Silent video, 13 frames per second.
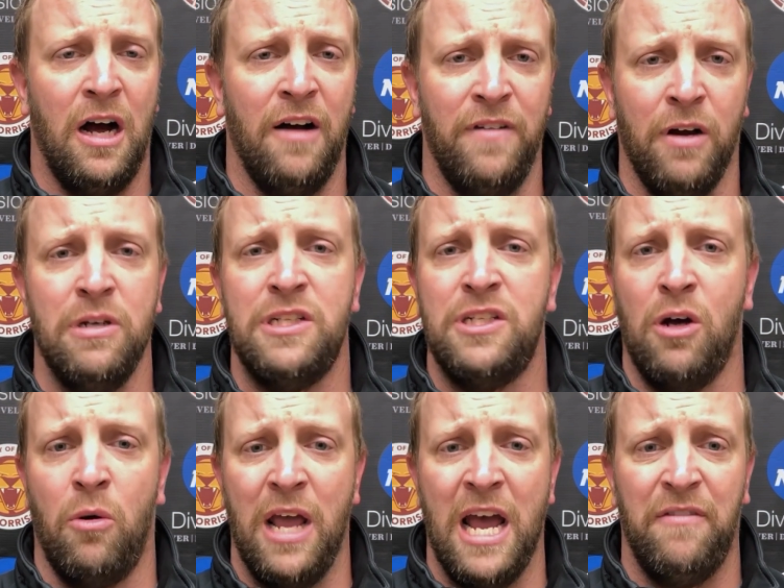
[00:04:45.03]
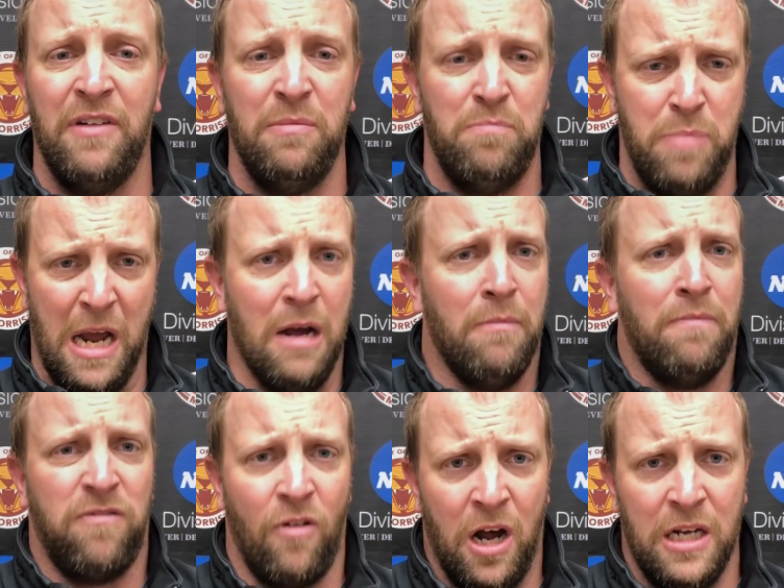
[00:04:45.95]
Very zone heavy, big up
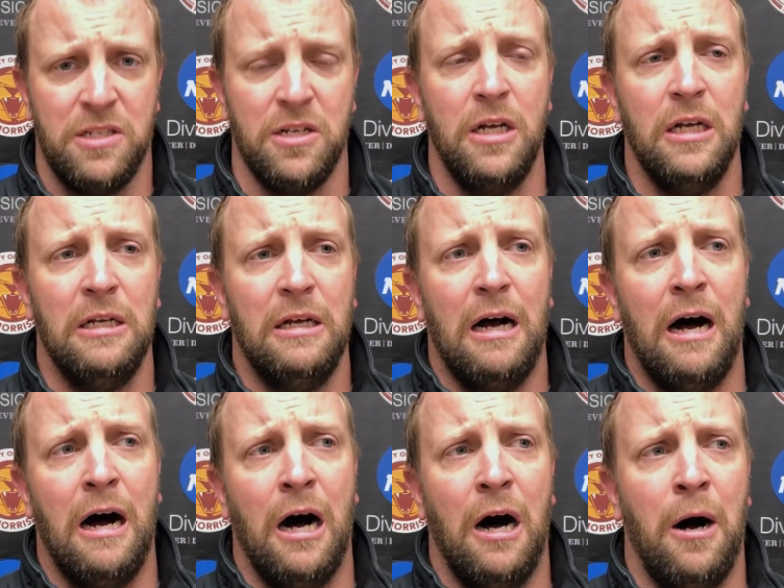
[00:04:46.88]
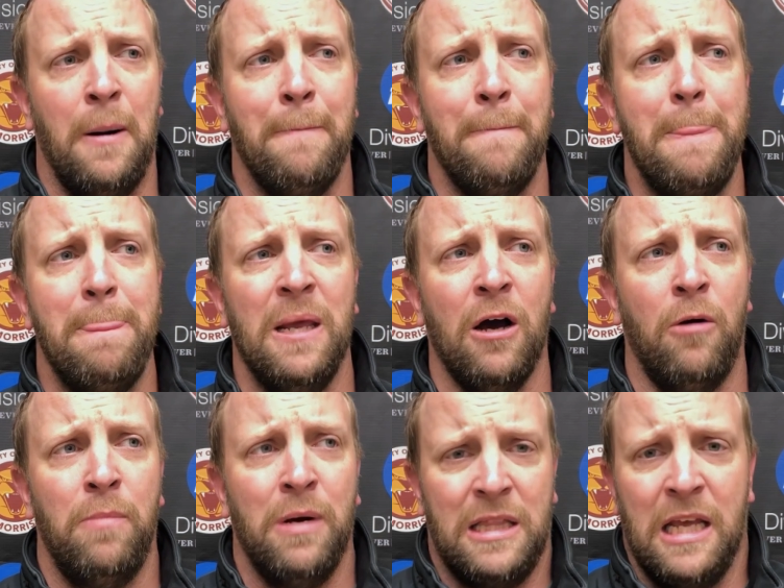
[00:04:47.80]
front.
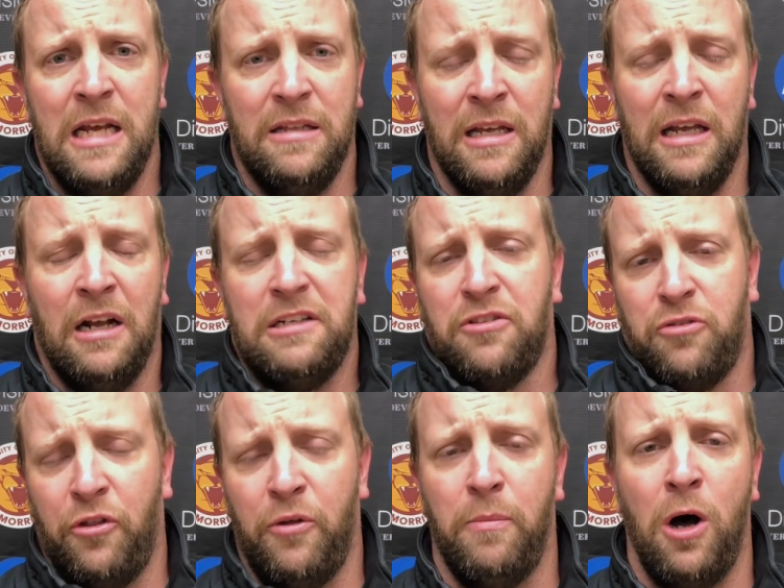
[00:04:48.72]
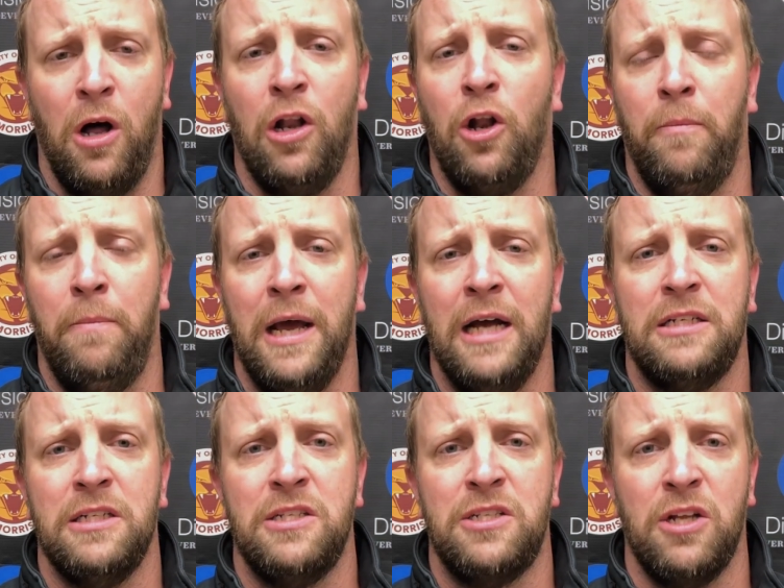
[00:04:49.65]
But they like to throw the ball a little
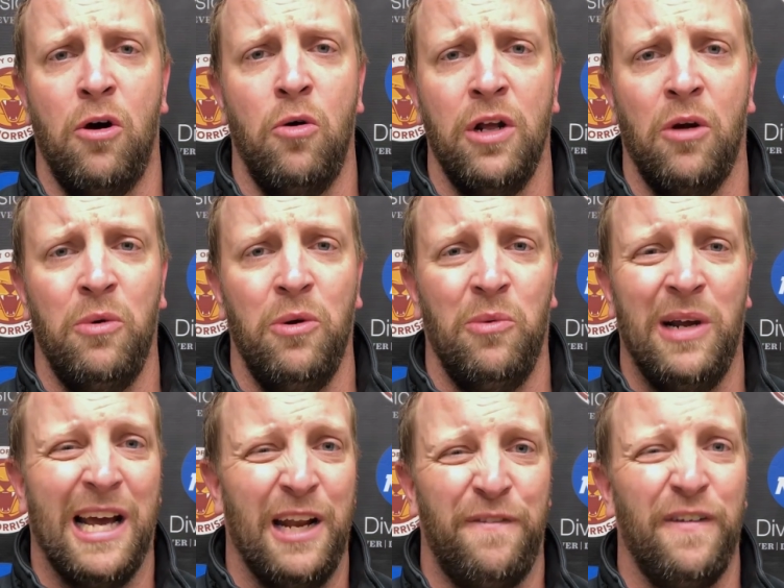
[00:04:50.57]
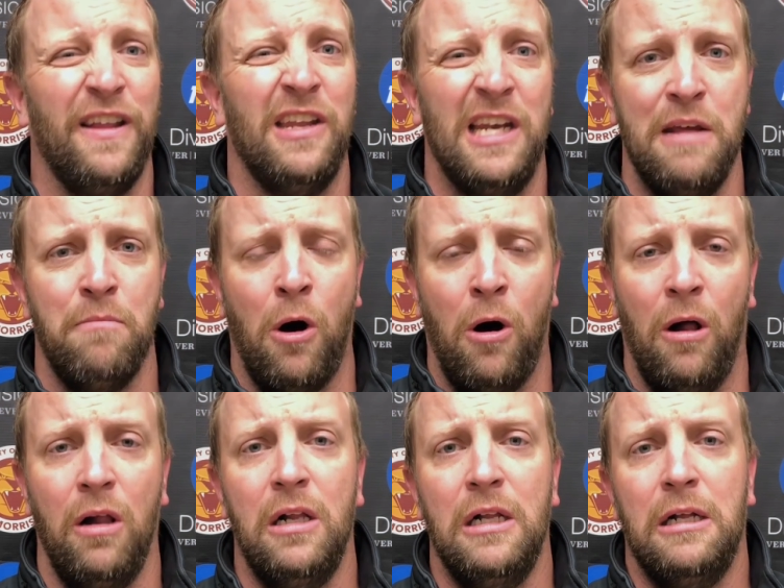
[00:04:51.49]
bit. And so, we got to defend the deep ball.